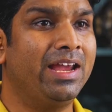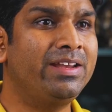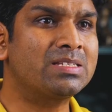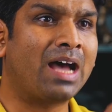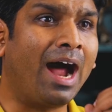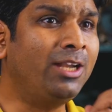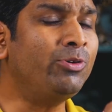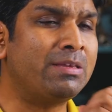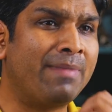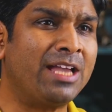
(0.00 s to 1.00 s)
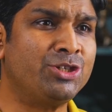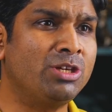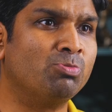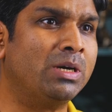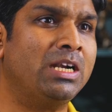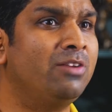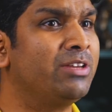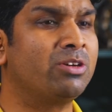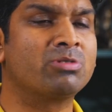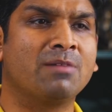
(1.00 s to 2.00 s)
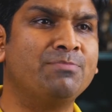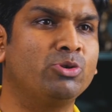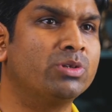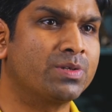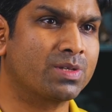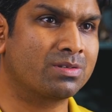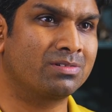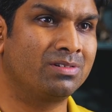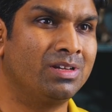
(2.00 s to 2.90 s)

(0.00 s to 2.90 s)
It is hard to imagine a world without computers.